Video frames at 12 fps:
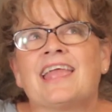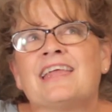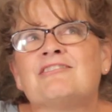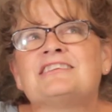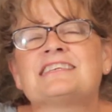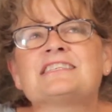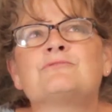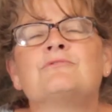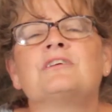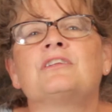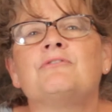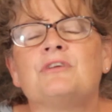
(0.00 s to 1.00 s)
It just
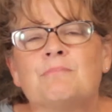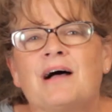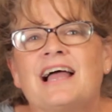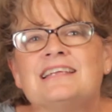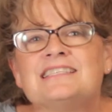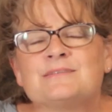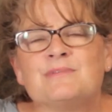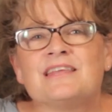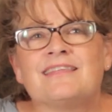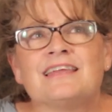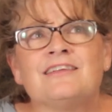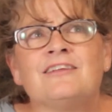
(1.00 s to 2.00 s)
really reminds me
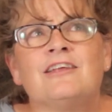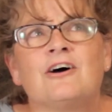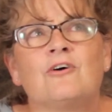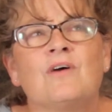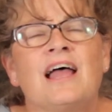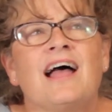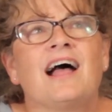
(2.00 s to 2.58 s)
that you know,